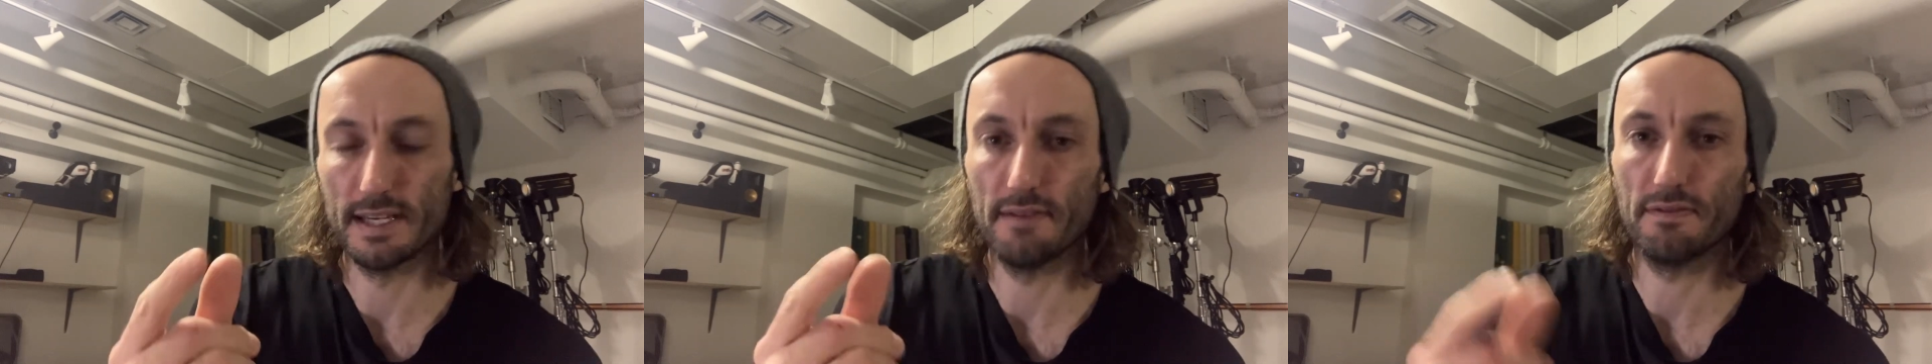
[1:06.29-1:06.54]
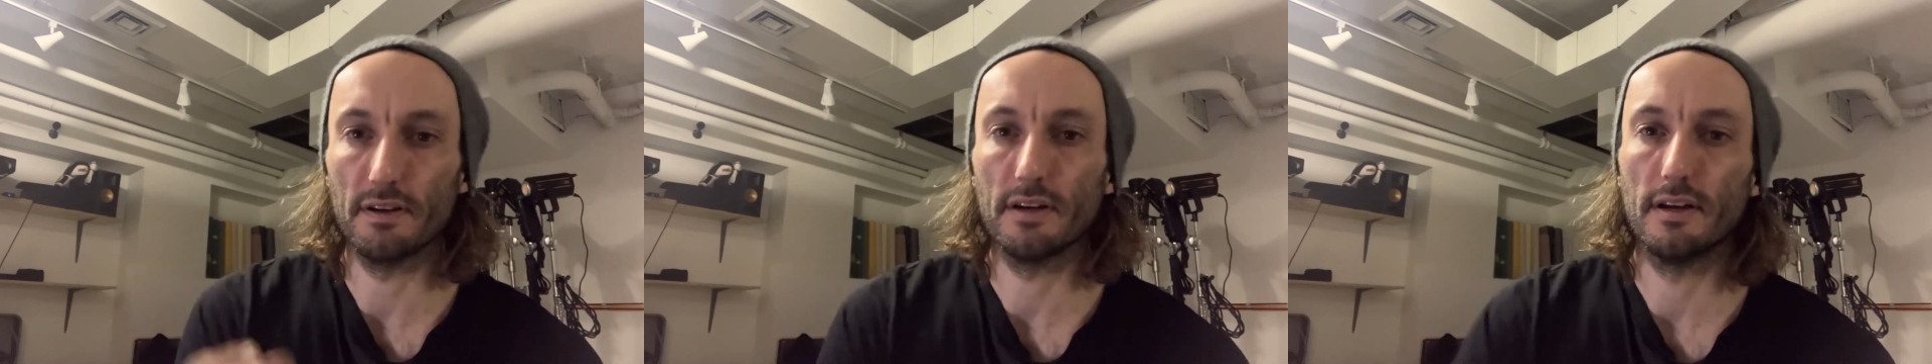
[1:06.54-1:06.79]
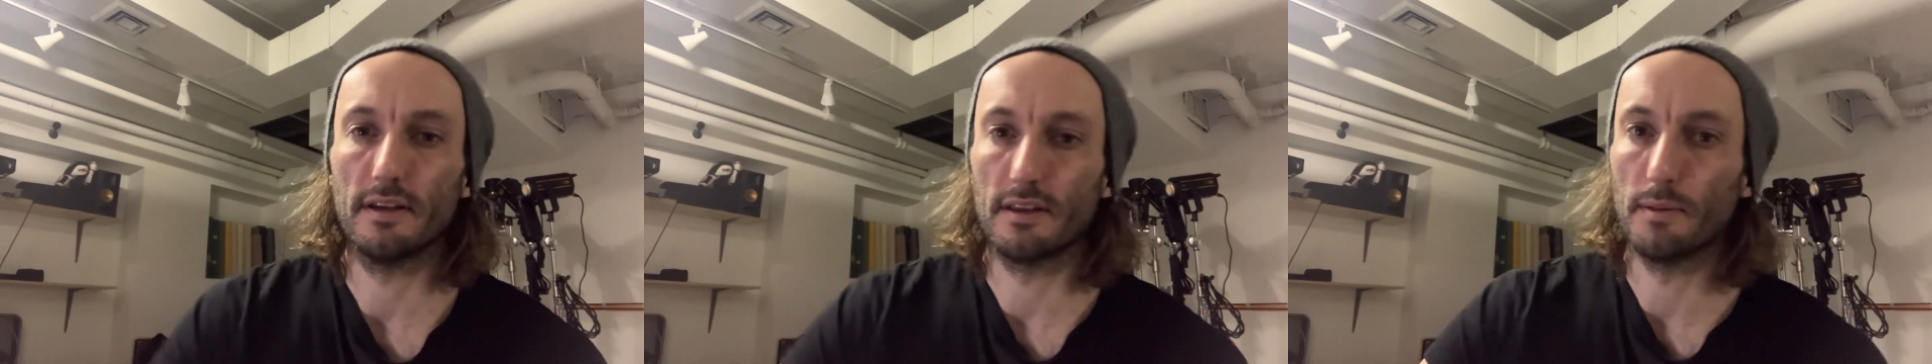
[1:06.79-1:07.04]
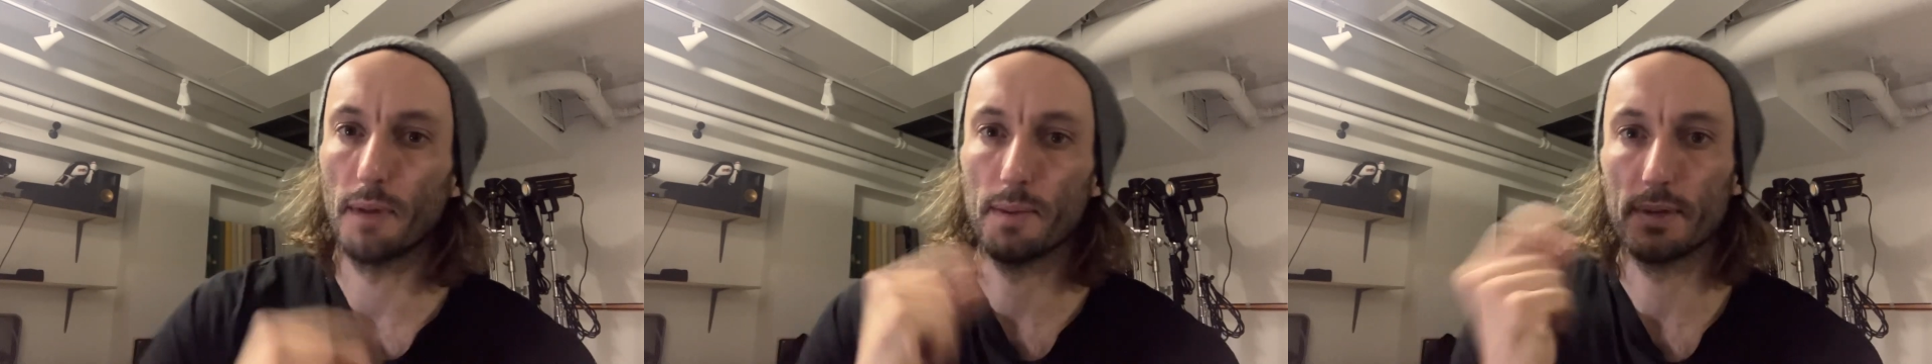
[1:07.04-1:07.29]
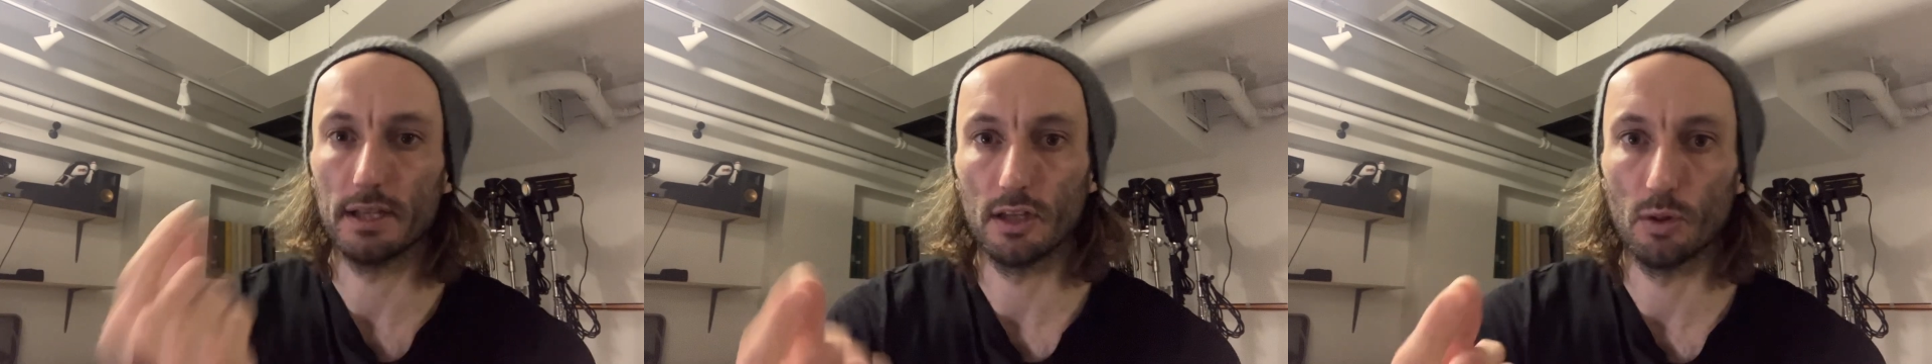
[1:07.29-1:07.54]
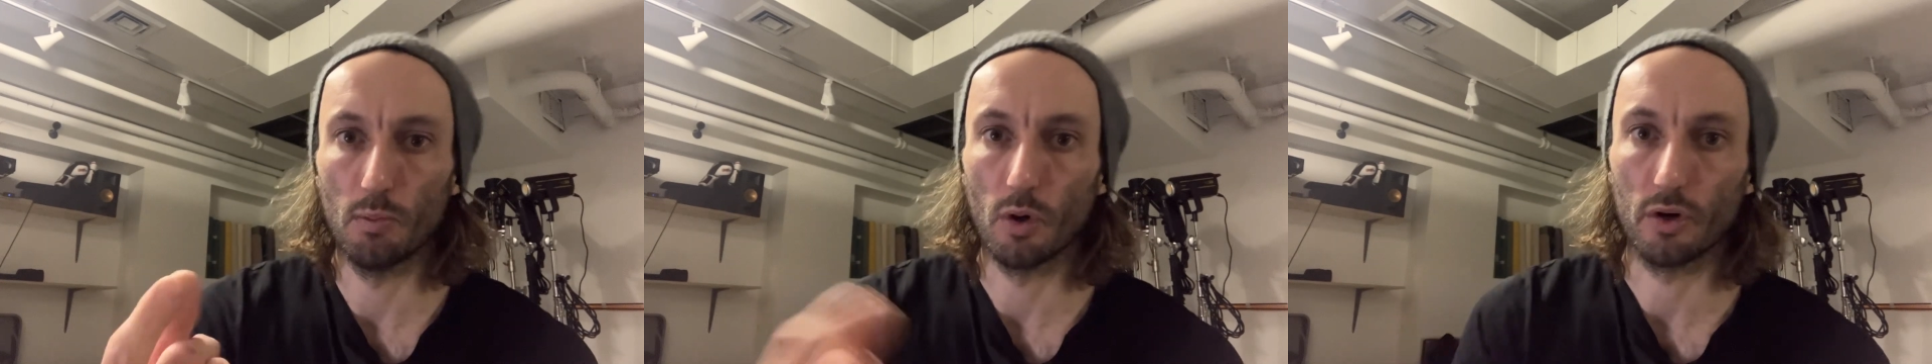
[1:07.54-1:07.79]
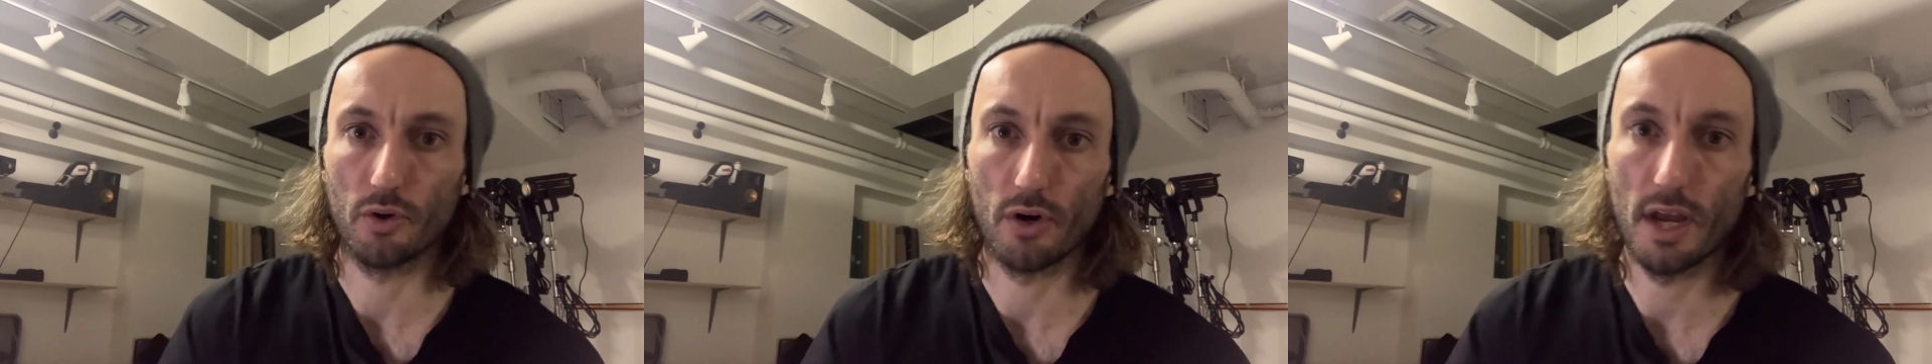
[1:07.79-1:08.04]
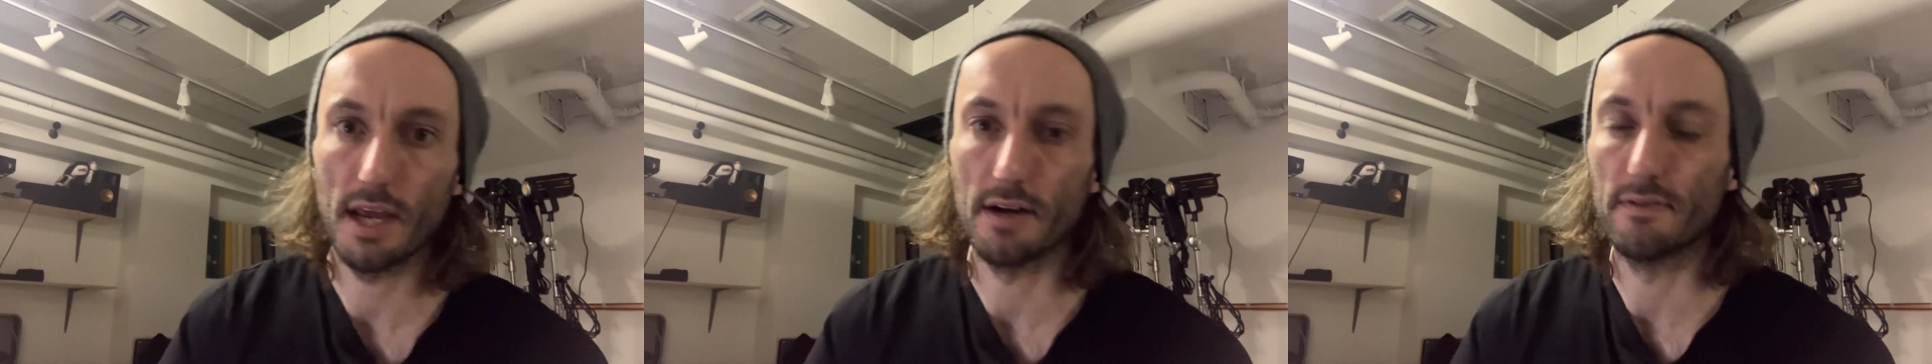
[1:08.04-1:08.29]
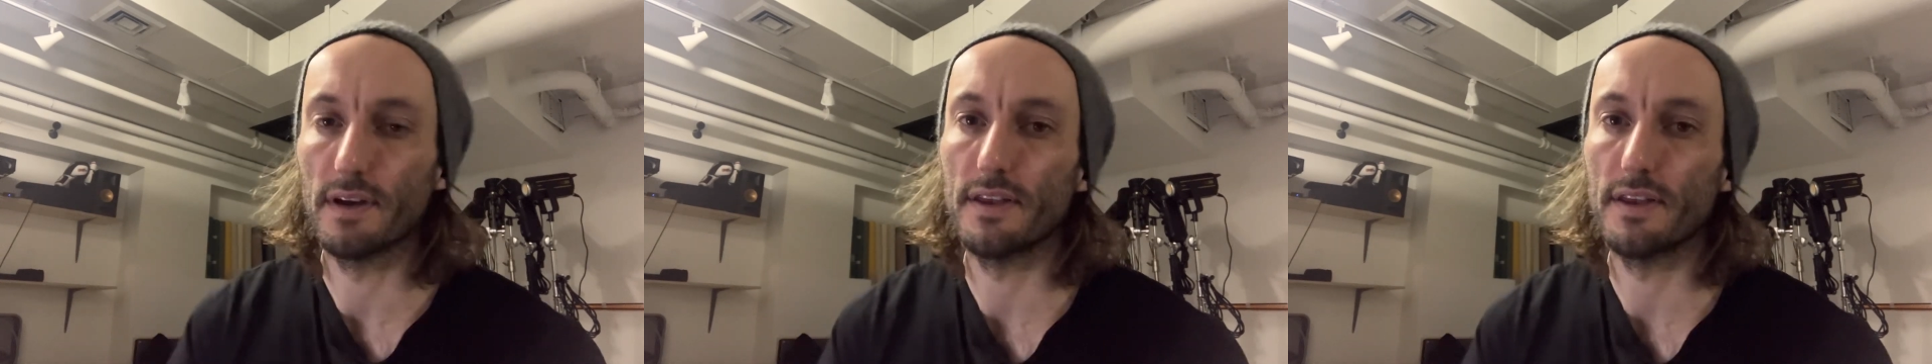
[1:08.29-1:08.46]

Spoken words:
different, that might be a little more creative.